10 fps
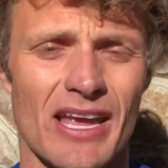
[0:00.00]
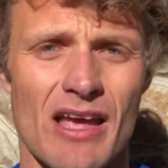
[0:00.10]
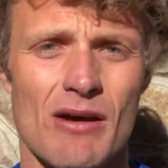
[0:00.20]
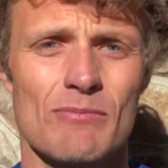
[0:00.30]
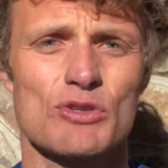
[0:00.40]
that
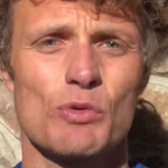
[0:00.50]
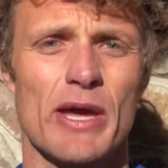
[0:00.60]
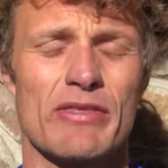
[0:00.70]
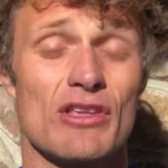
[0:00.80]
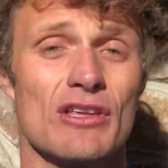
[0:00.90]
comes
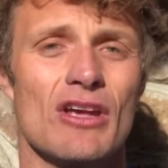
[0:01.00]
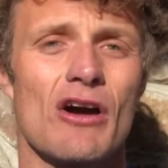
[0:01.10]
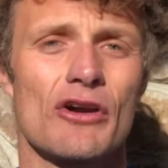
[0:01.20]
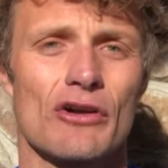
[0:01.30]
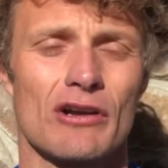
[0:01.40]
with
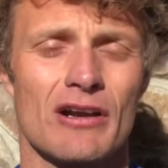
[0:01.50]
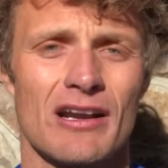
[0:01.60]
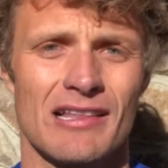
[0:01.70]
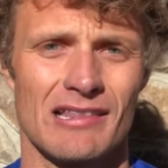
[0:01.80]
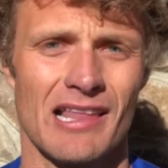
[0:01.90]
younger
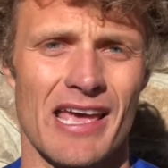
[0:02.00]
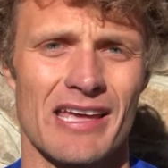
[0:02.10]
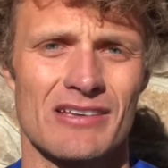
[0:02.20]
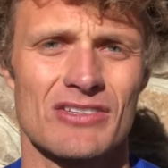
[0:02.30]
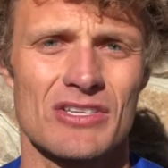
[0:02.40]

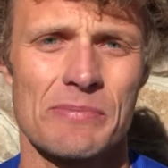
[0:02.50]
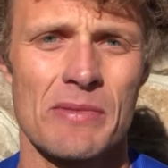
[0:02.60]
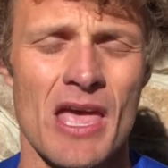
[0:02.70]
legs.